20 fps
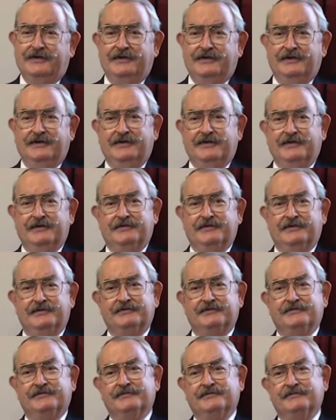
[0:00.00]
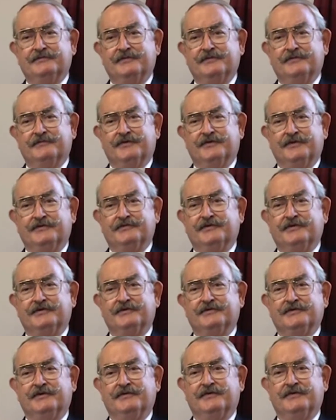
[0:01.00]
uh, this
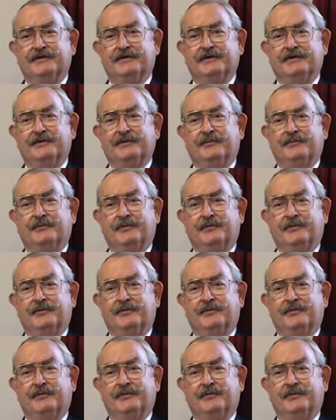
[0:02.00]
visage of a